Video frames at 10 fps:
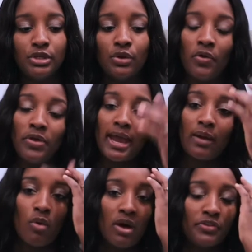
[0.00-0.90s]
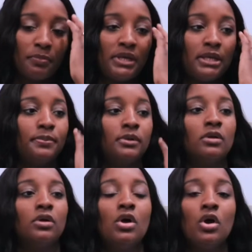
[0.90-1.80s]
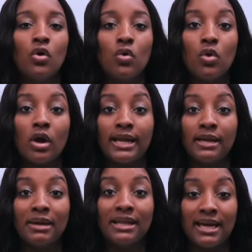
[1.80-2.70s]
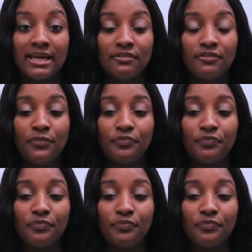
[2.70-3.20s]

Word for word: You know, I want the people who are in my life